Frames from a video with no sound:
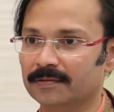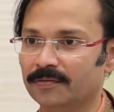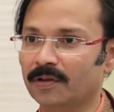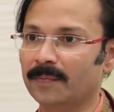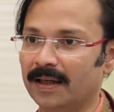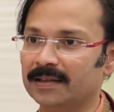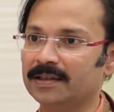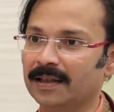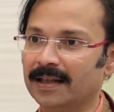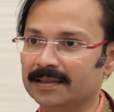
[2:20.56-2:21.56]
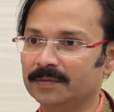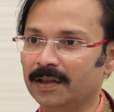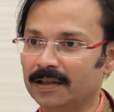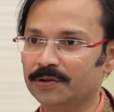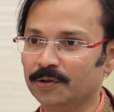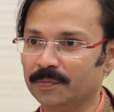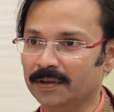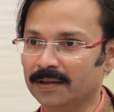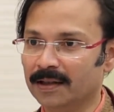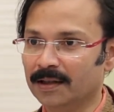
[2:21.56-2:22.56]
for managing asthma and
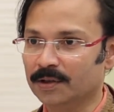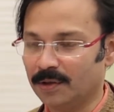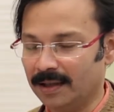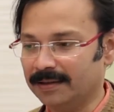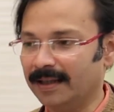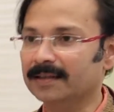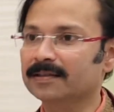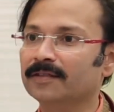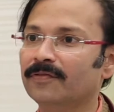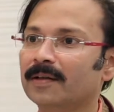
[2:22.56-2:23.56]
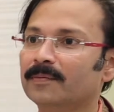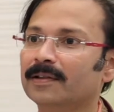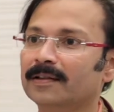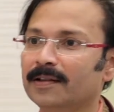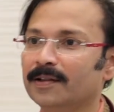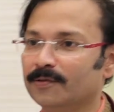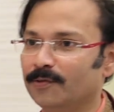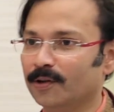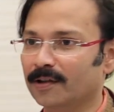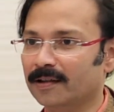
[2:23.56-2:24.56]
COPD. So I thank Sun Pharma
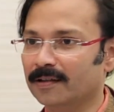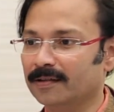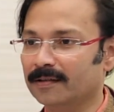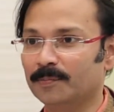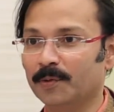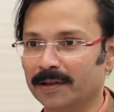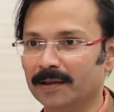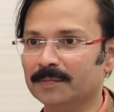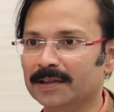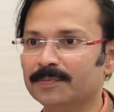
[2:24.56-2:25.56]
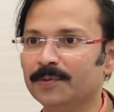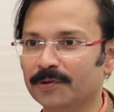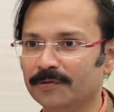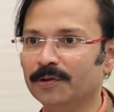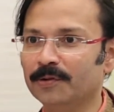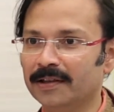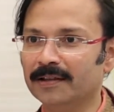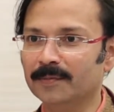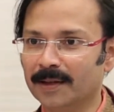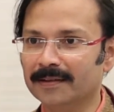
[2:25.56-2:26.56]
for uh, putting up this beautiful unit
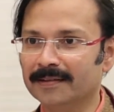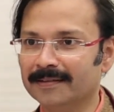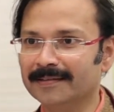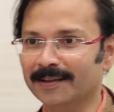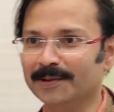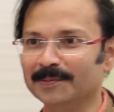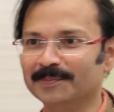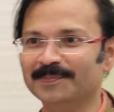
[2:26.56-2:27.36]
in my clinic. Thank you.